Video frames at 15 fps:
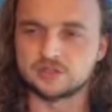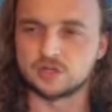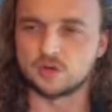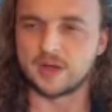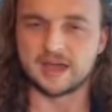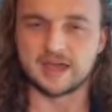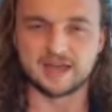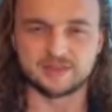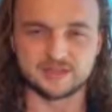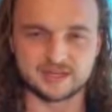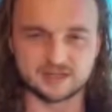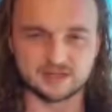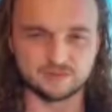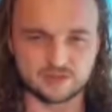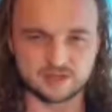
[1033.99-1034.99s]
So
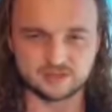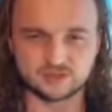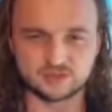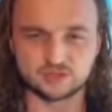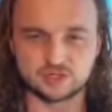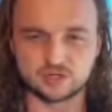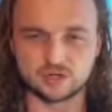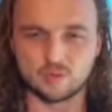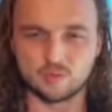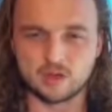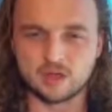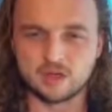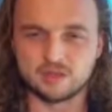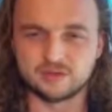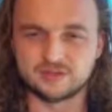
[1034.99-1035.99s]
at the end of this you
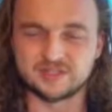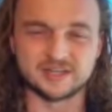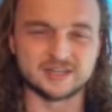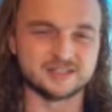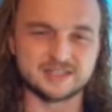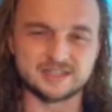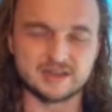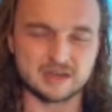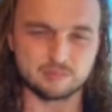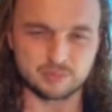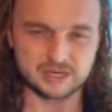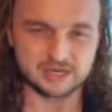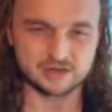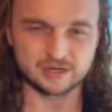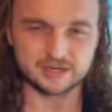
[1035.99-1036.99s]
know 60
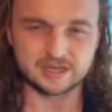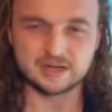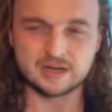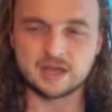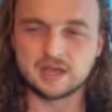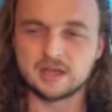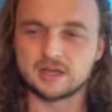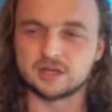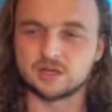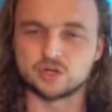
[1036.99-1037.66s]
day period,